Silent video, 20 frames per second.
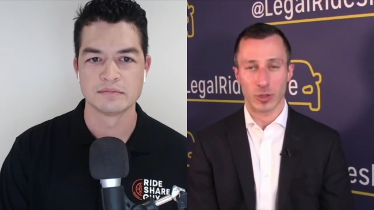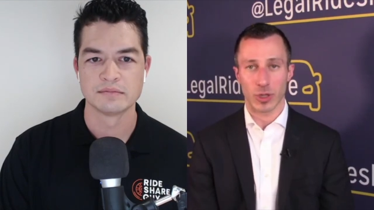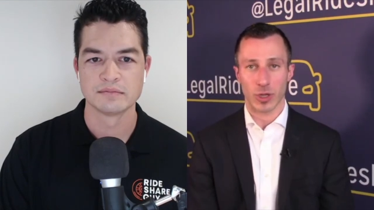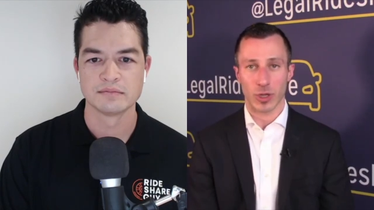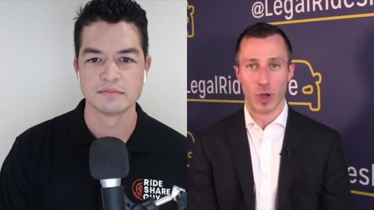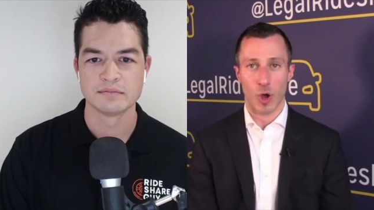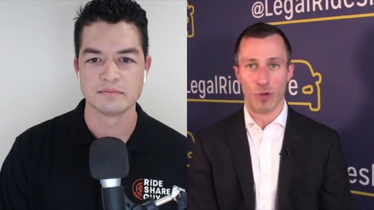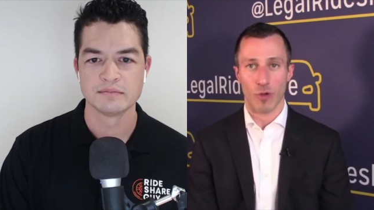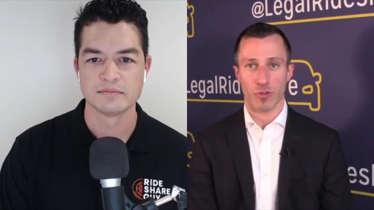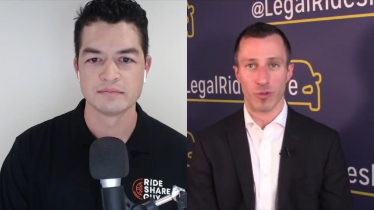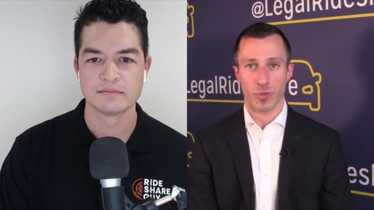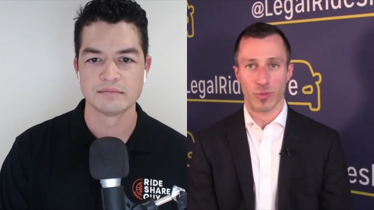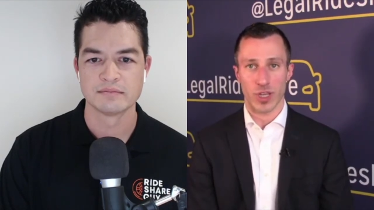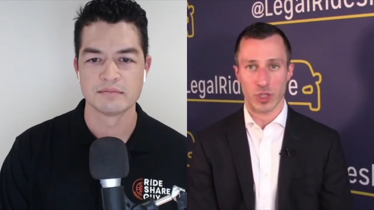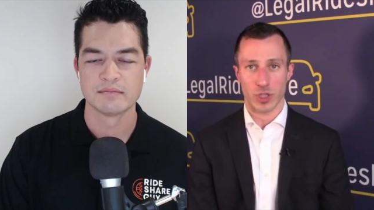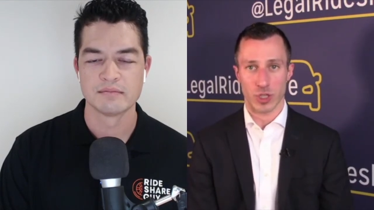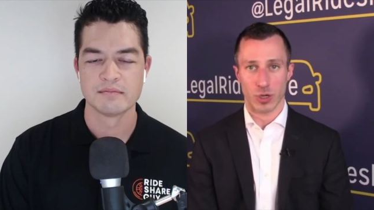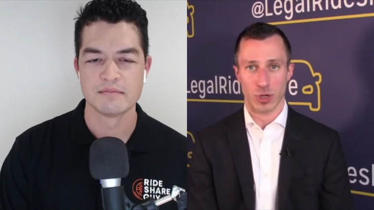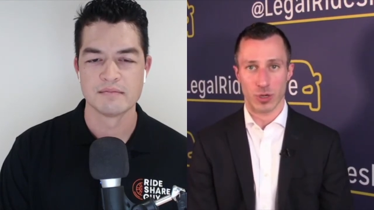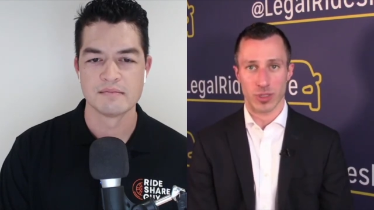Speaker 1: a call from the
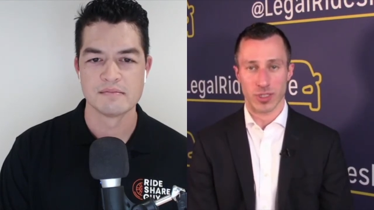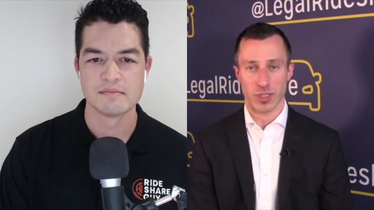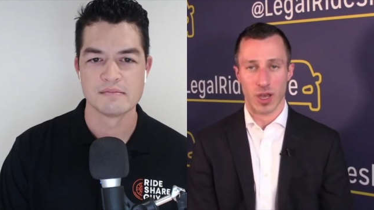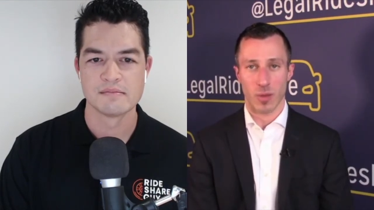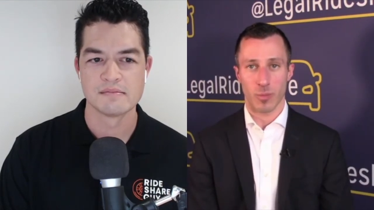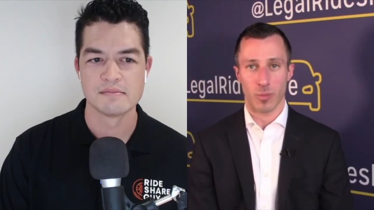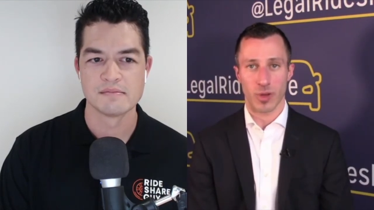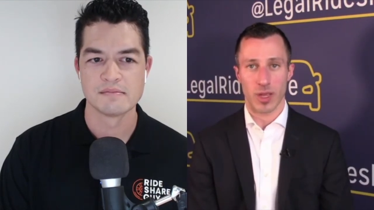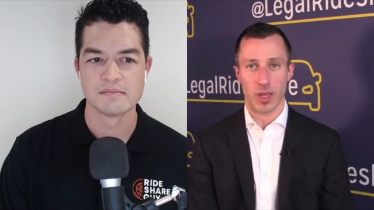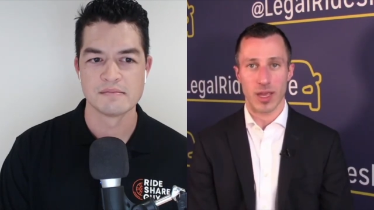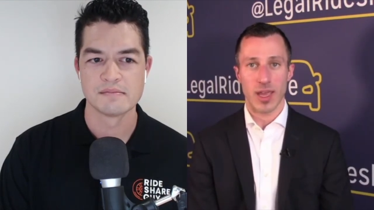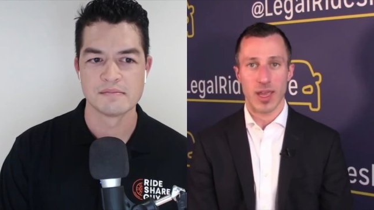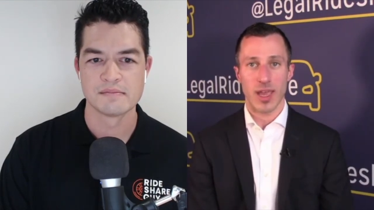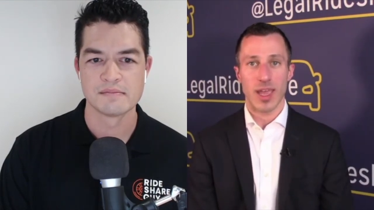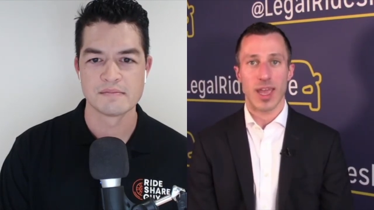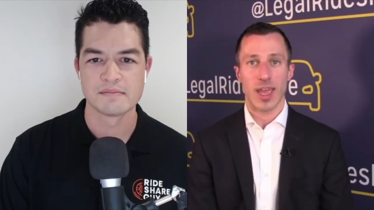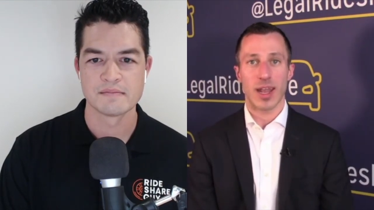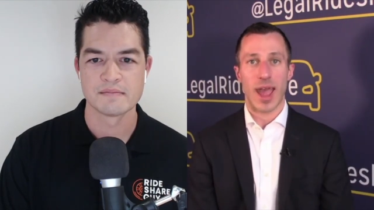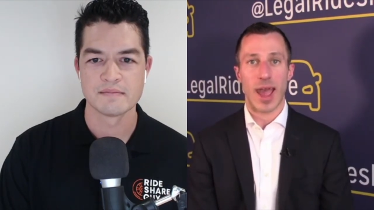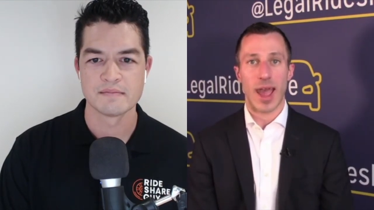insurance company,
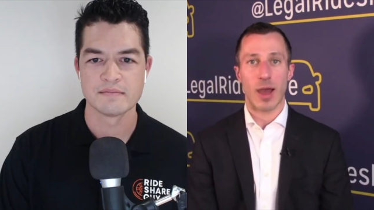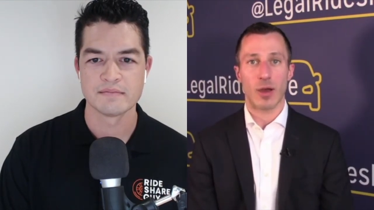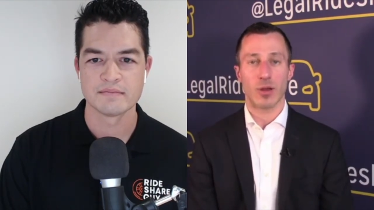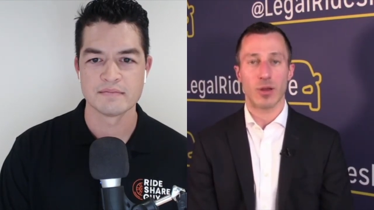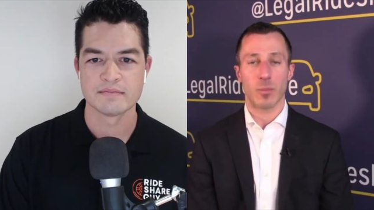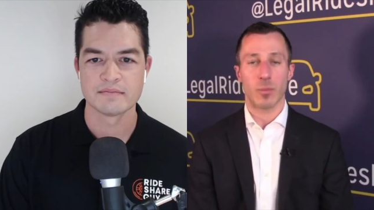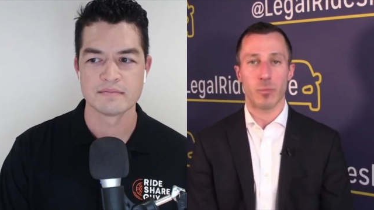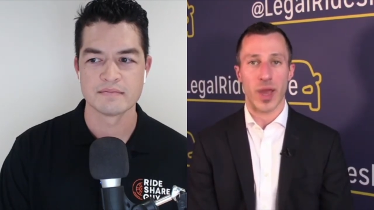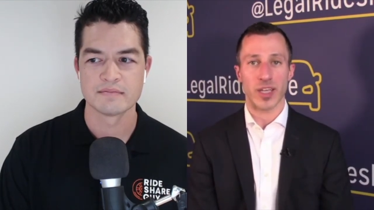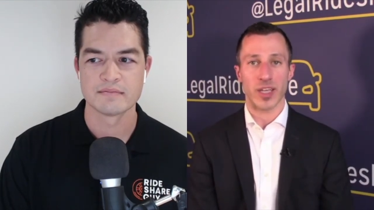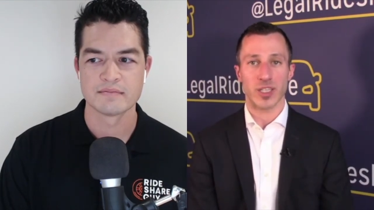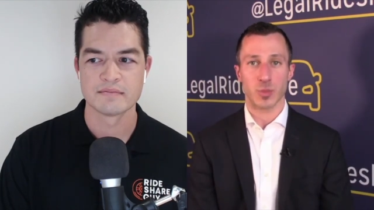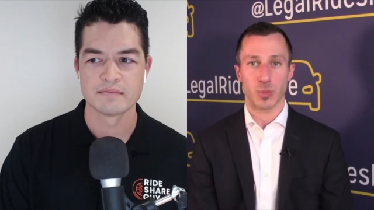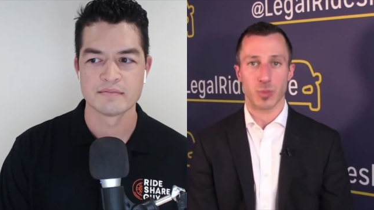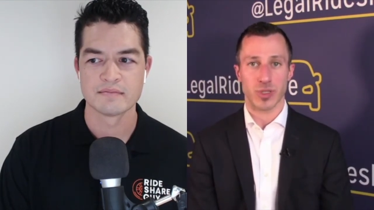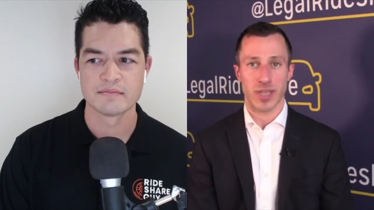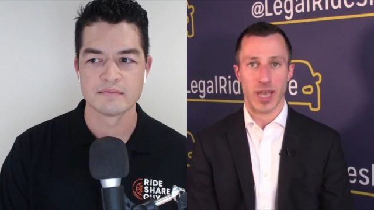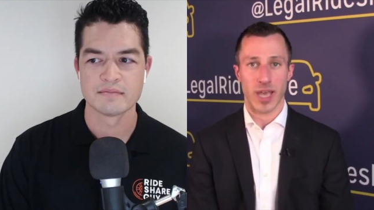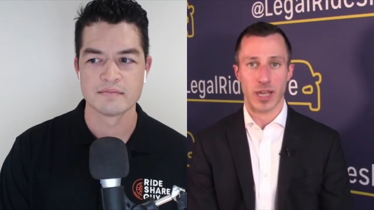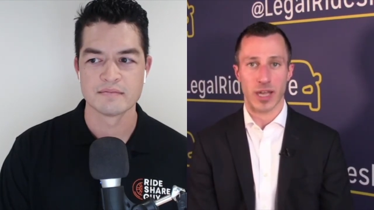and how to best
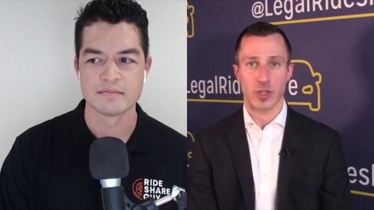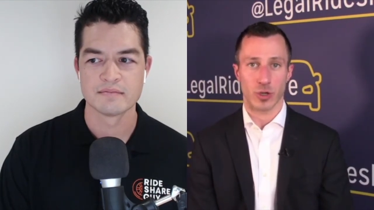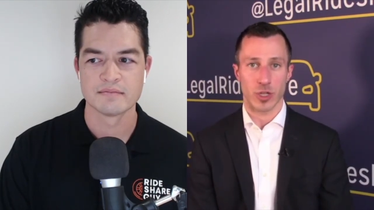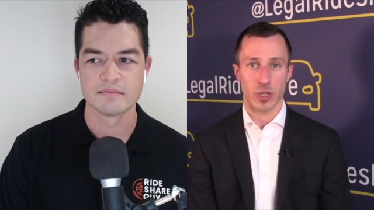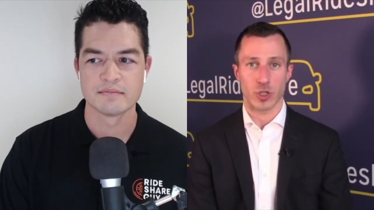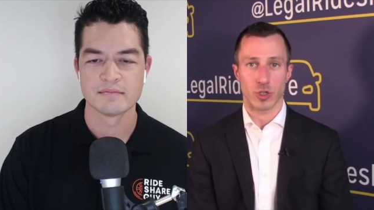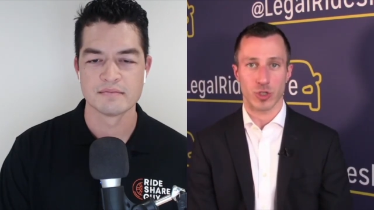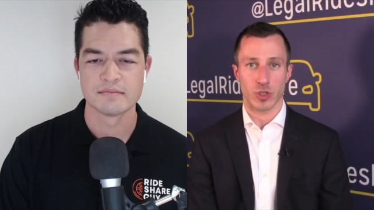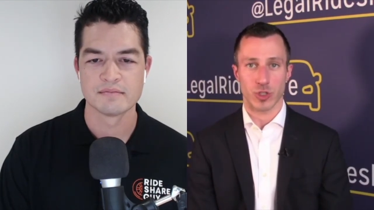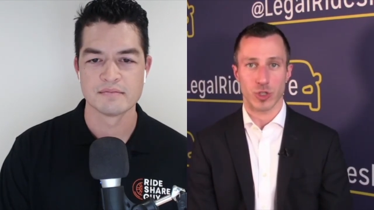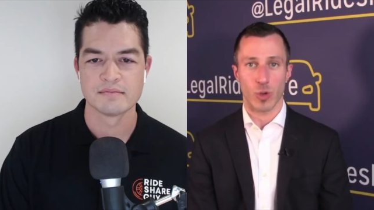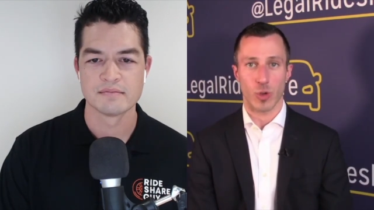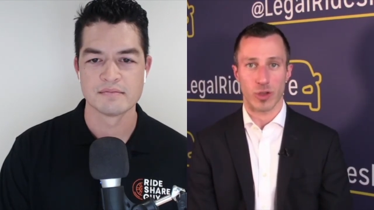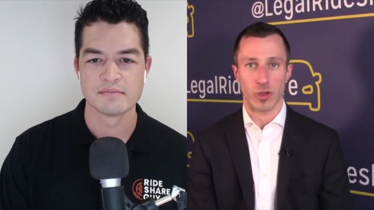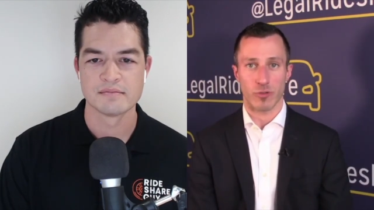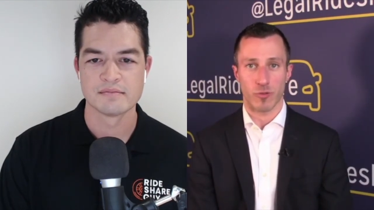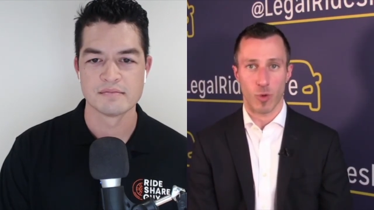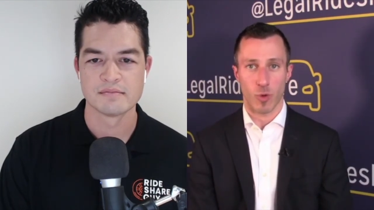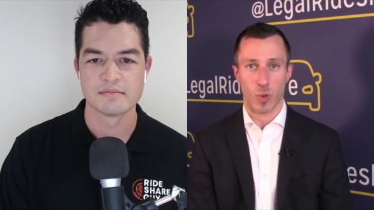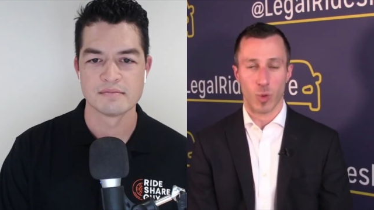protect your interests going
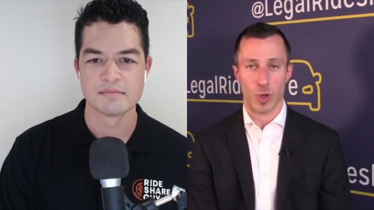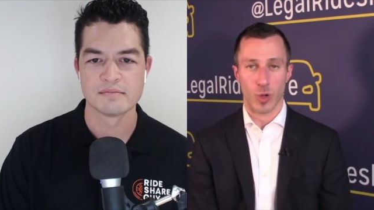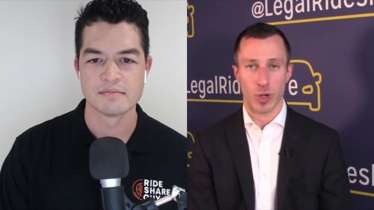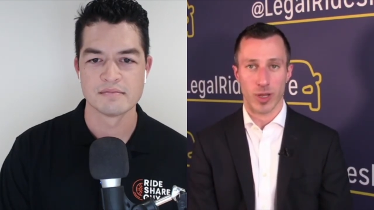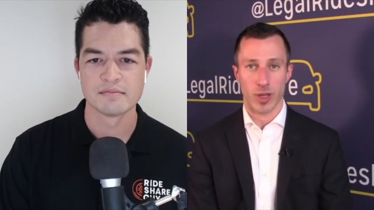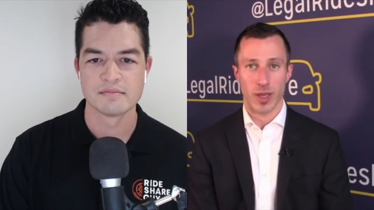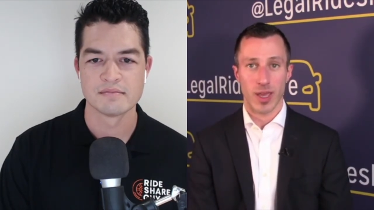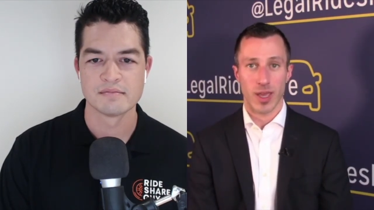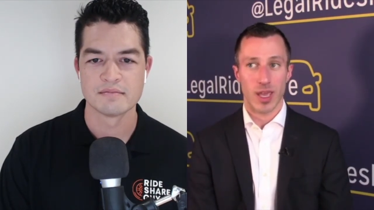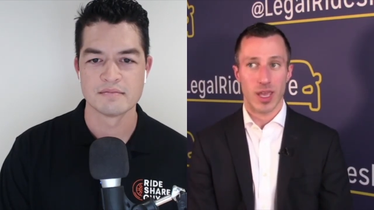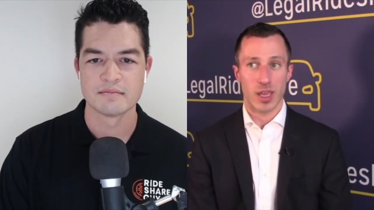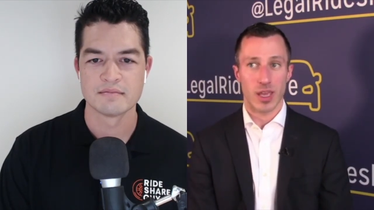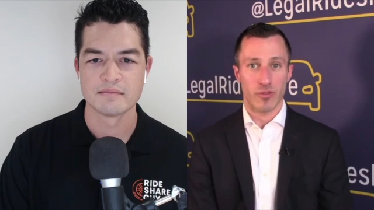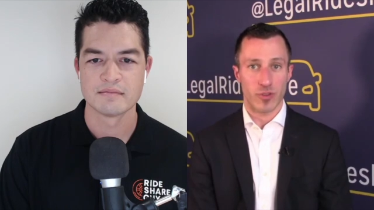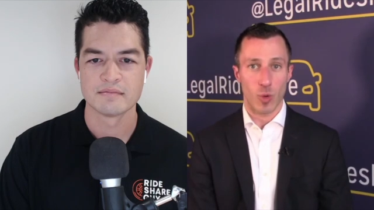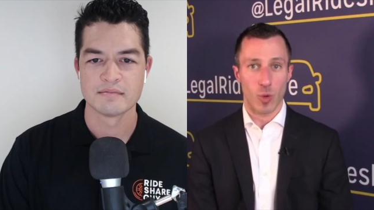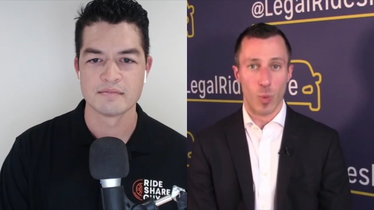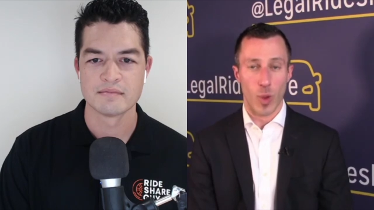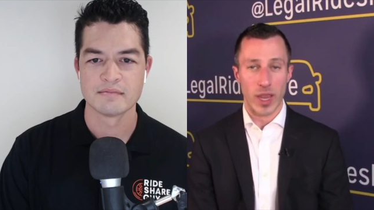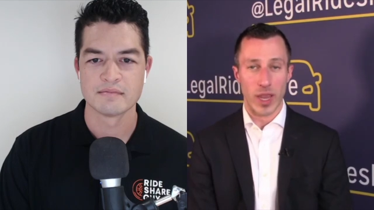forward. If
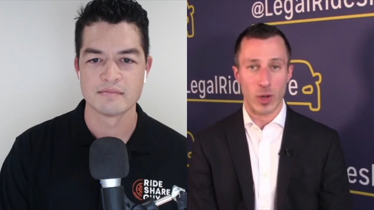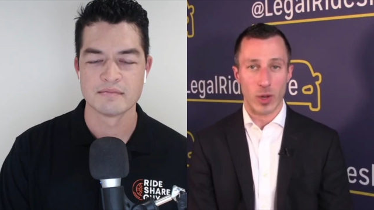you wait a